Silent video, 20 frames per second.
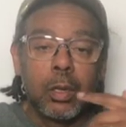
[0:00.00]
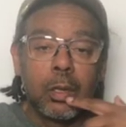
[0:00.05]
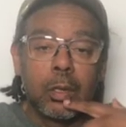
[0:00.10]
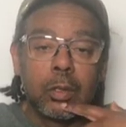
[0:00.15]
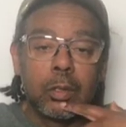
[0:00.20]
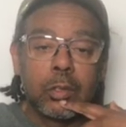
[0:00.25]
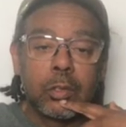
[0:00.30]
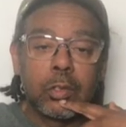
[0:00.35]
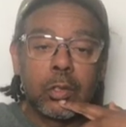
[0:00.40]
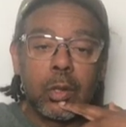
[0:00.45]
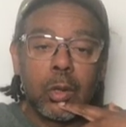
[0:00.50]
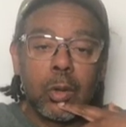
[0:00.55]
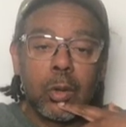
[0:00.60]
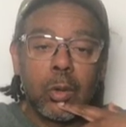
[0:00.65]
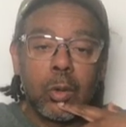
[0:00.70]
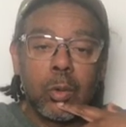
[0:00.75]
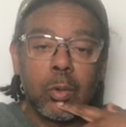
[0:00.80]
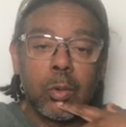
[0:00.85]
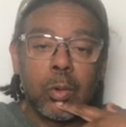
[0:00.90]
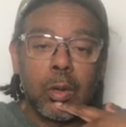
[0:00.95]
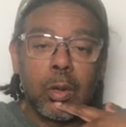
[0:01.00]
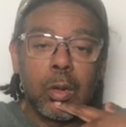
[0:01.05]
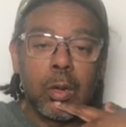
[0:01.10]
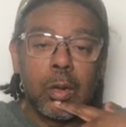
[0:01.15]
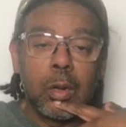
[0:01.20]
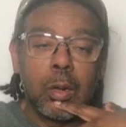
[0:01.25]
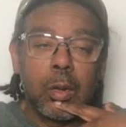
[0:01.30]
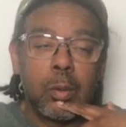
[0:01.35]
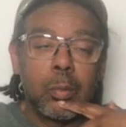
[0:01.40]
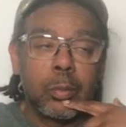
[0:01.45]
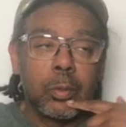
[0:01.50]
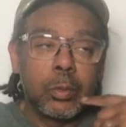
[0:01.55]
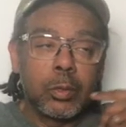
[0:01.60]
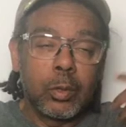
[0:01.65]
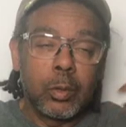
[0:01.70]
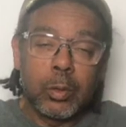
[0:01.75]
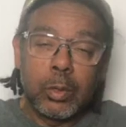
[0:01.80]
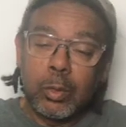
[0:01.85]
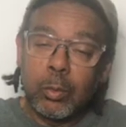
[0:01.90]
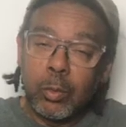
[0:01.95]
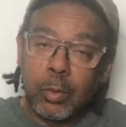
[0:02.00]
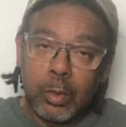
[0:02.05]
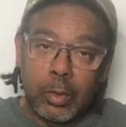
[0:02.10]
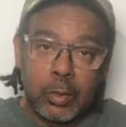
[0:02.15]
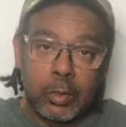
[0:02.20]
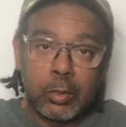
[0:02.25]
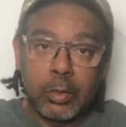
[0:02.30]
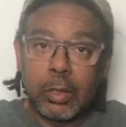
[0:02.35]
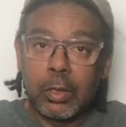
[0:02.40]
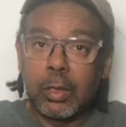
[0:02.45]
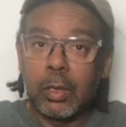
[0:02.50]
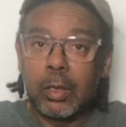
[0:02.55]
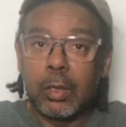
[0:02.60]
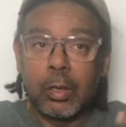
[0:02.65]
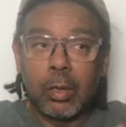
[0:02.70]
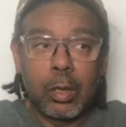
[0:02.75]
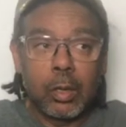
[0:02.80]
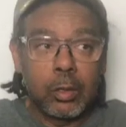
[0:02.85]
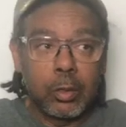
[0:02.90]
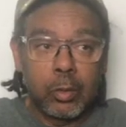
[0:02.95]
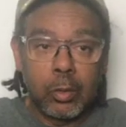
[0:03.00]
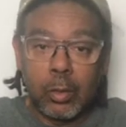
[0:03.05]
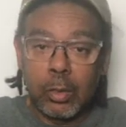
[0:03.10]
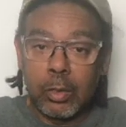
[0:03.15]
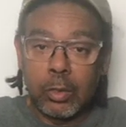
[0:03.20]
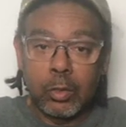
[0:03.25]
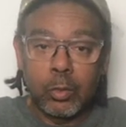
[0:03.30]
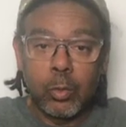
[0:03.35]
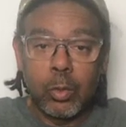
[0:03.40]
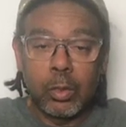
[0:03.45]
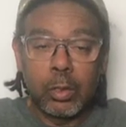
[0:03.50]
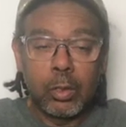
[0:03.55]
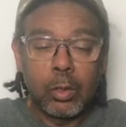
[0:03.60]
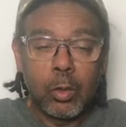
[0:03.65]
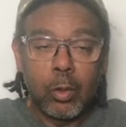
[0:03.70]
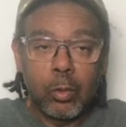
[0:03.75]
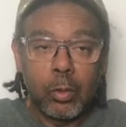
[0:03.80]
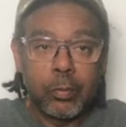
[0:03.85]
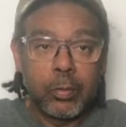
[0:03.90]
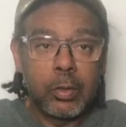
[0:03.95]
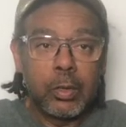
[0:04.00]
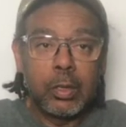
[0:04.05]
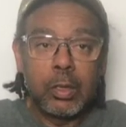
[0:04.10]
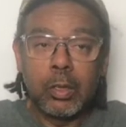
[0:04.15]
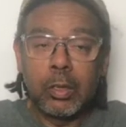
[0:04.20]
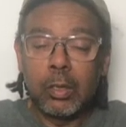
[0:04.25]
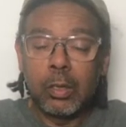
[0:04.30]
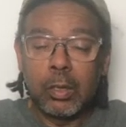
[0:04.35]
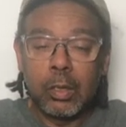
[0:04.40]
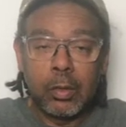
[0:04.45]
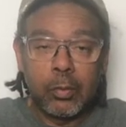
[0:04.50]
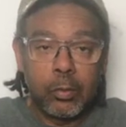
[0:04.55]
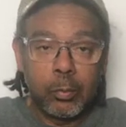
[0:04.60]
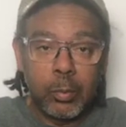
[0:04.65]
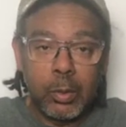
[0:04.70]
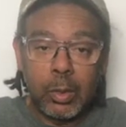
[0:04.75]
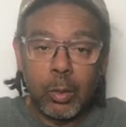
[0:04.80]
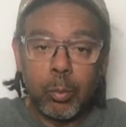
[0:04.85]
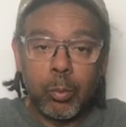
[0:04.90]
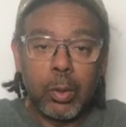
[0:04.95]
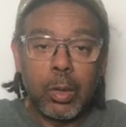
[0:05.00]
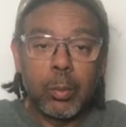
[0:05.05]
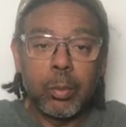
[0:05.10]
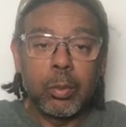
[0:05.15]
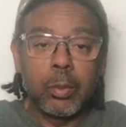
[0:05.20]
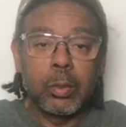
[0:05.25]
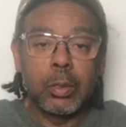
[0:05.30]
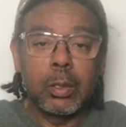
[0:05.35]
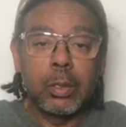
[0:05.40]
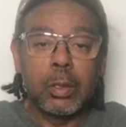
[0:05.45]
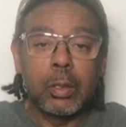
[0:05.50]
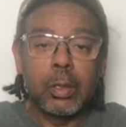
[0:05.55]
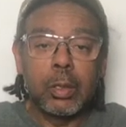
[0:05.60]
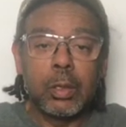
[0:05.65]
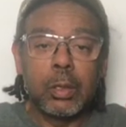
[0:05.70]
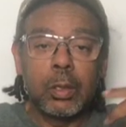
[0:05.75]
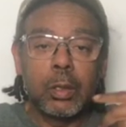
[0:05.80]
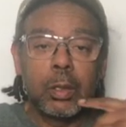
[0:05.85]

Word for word: So, um, so he he said that he, you know, he just wanted to know if he needed to give me a bump or anything.